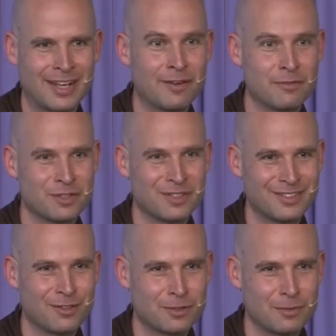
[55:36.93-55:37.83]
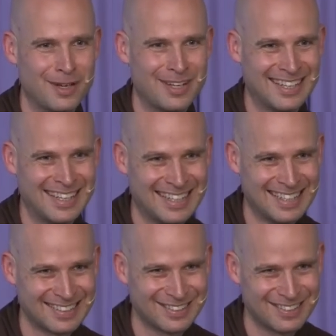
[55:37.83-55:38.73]
I never talked about it
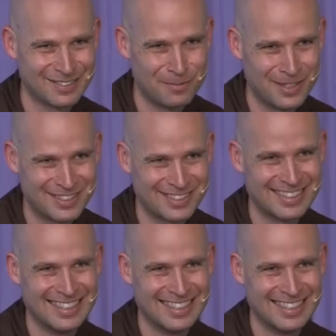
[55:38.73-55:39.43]
so much,